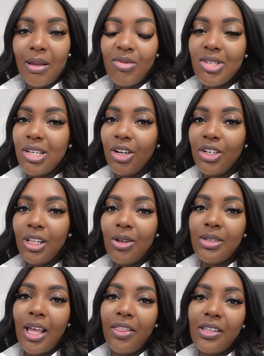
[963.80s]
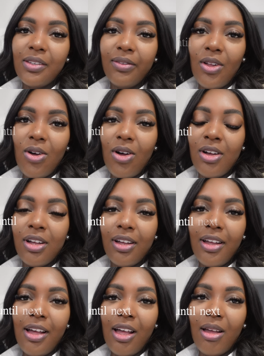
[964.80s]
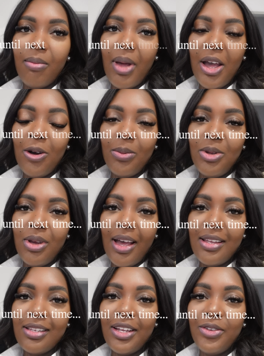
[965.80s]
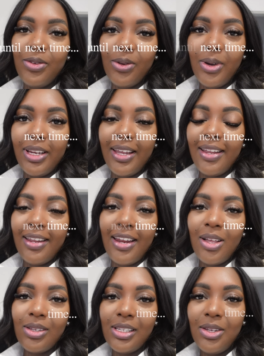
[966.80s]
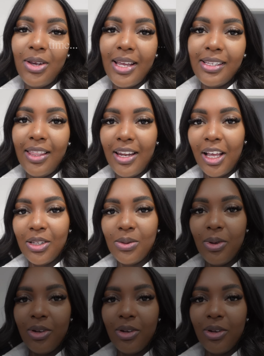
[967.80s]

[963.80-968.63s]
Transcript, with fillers: I'm just here to close out this vlog. I hope you guys enjoyed it, and I'll see you guys in the next